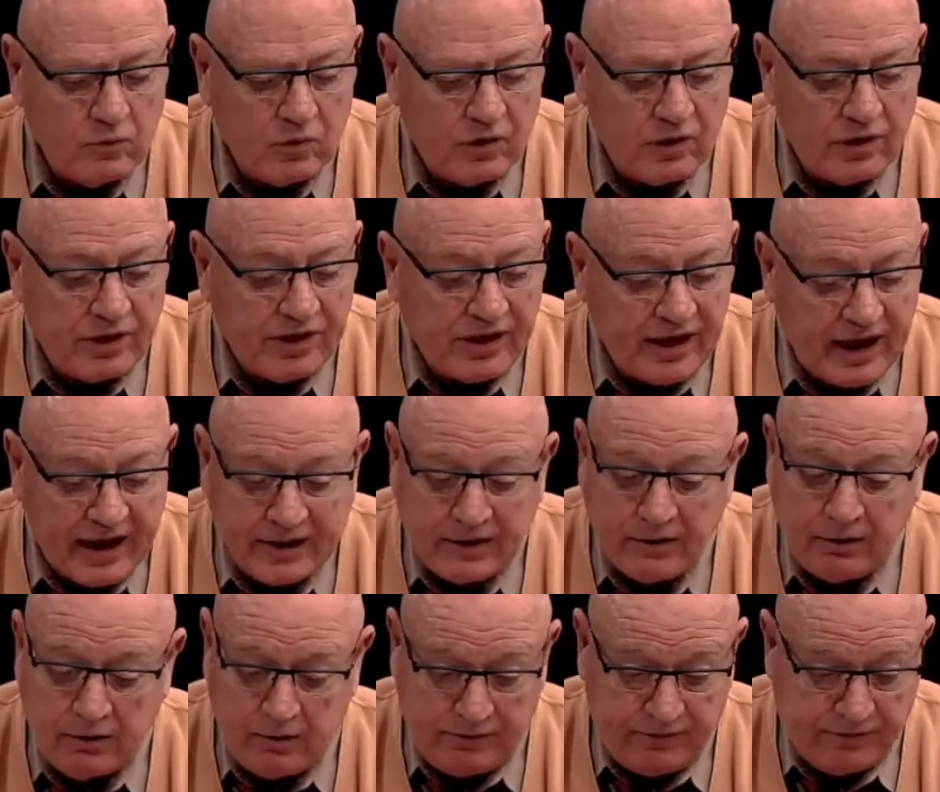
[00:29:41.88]
Well,
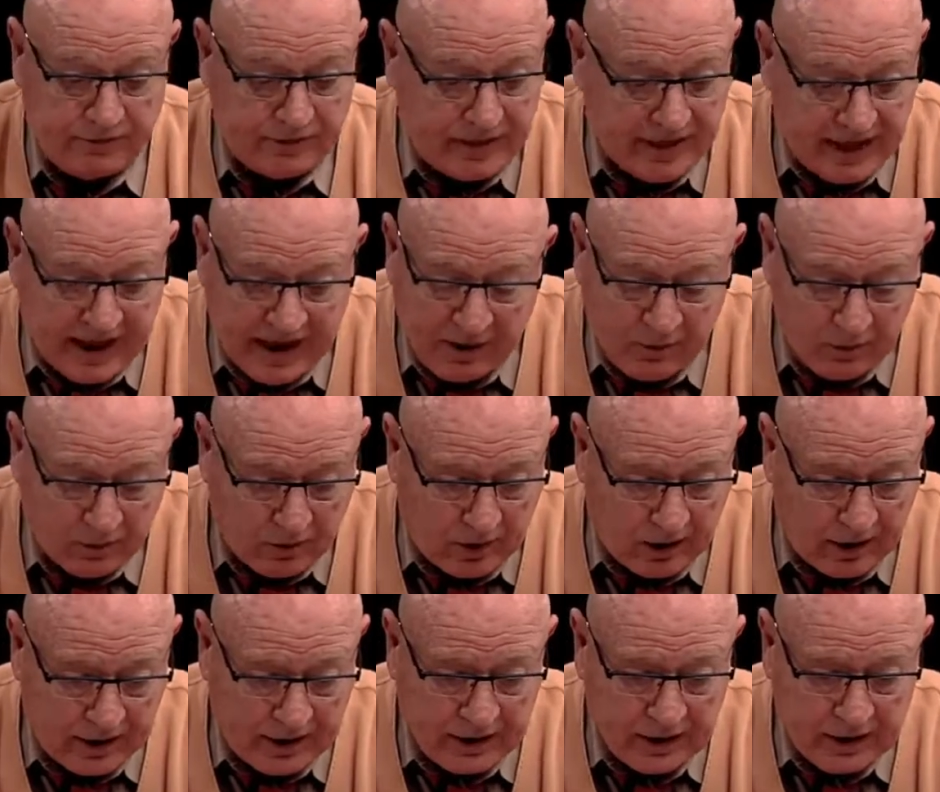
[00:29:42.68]
thank you for that
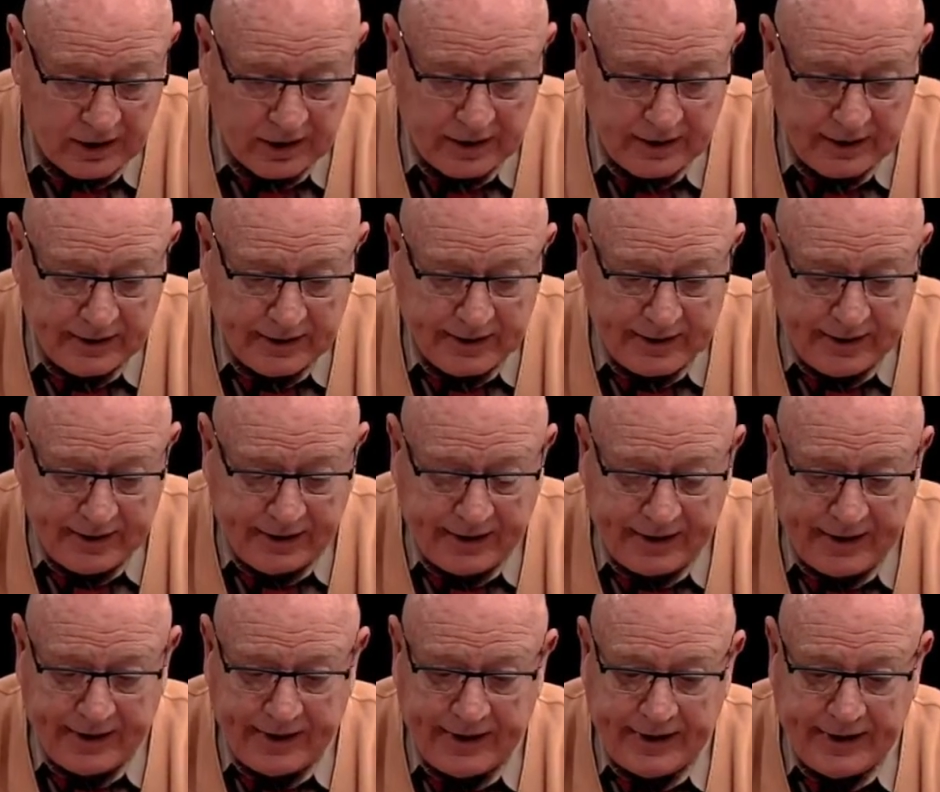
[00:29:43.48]
one.
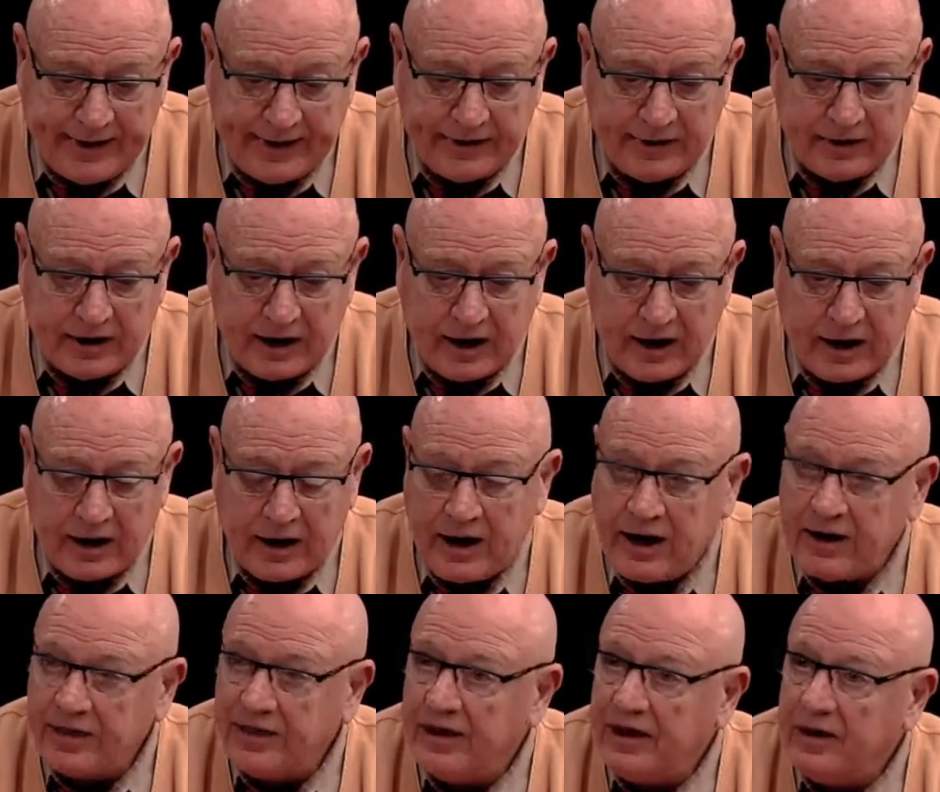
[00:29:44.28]
And
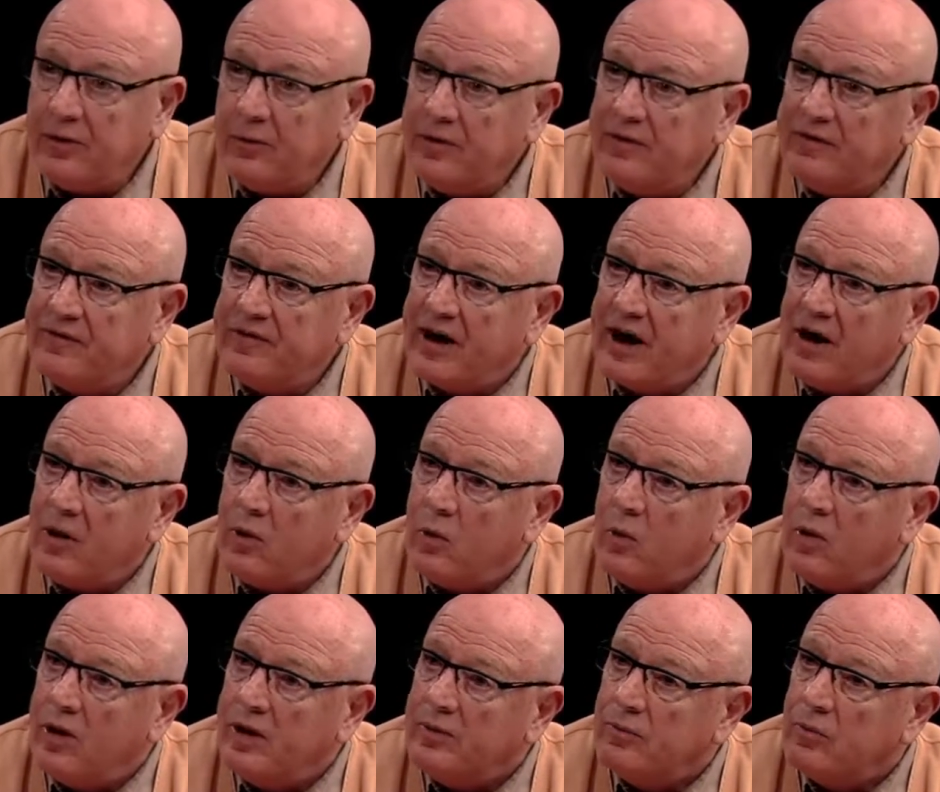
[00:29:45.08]
I think we've got
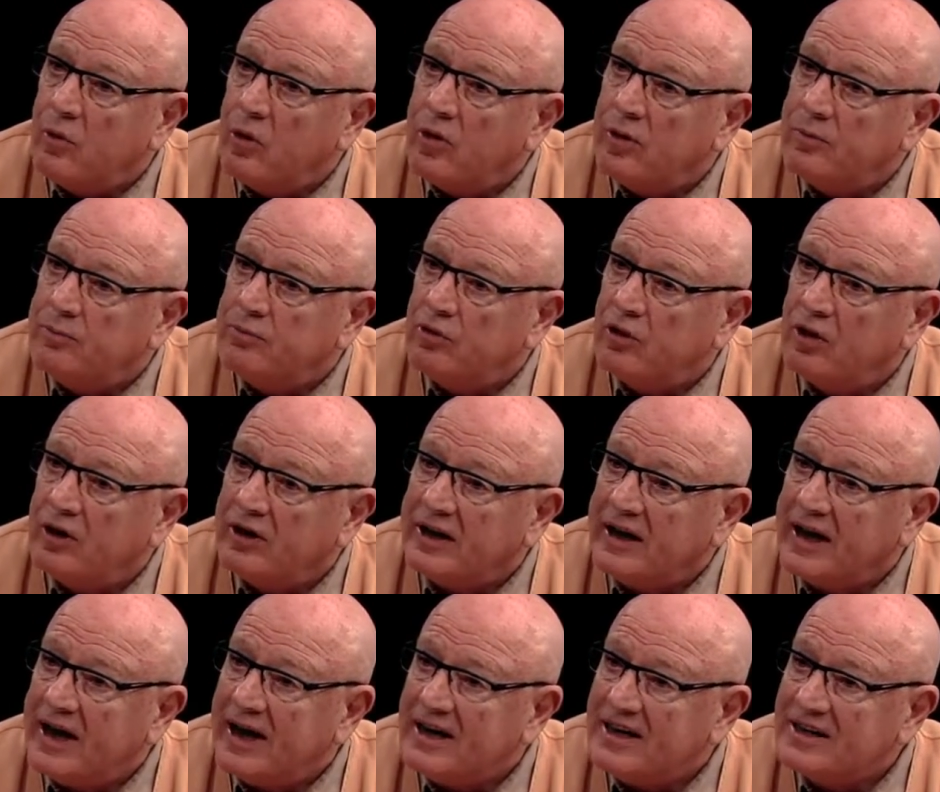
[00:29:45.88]
one more
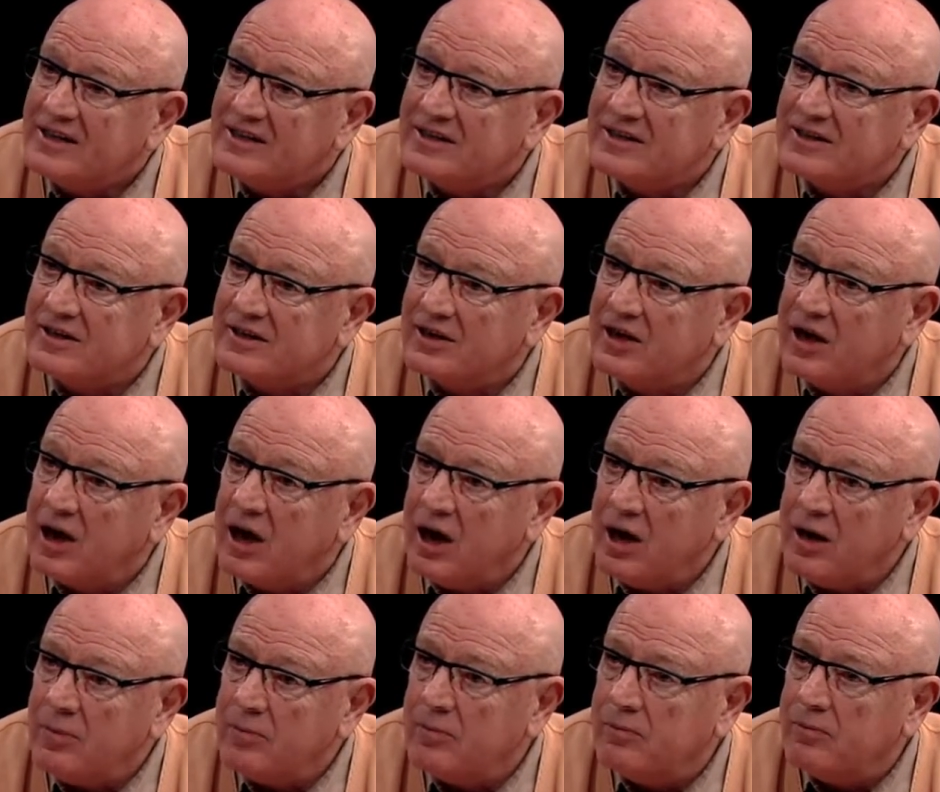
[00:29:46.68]
broadcast to
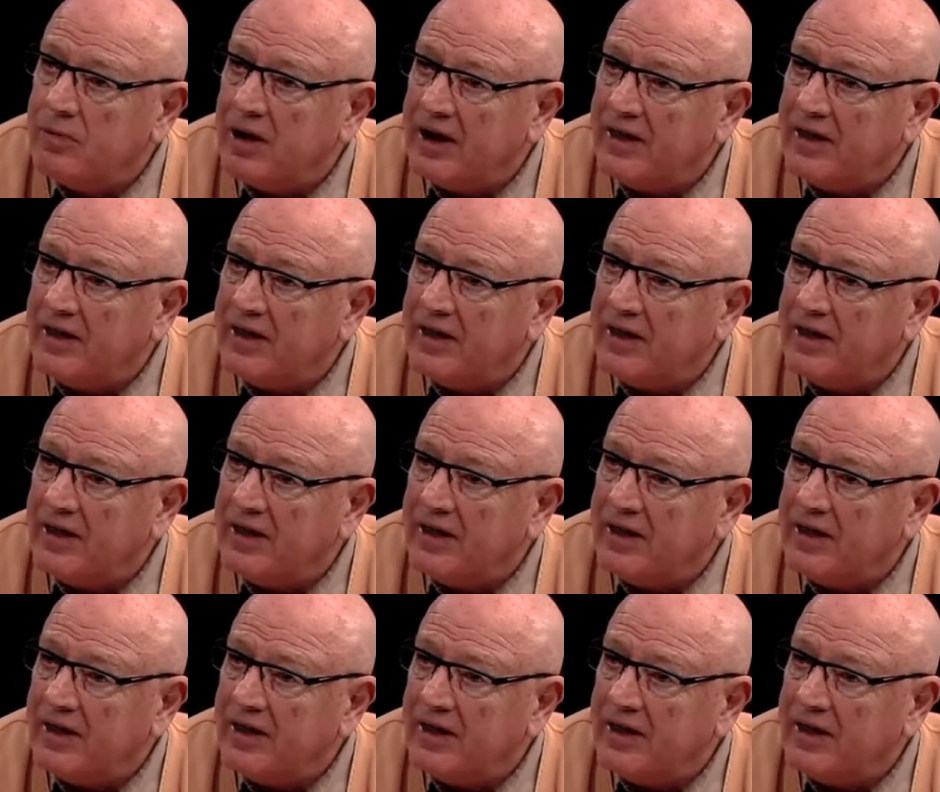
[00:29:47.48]
come,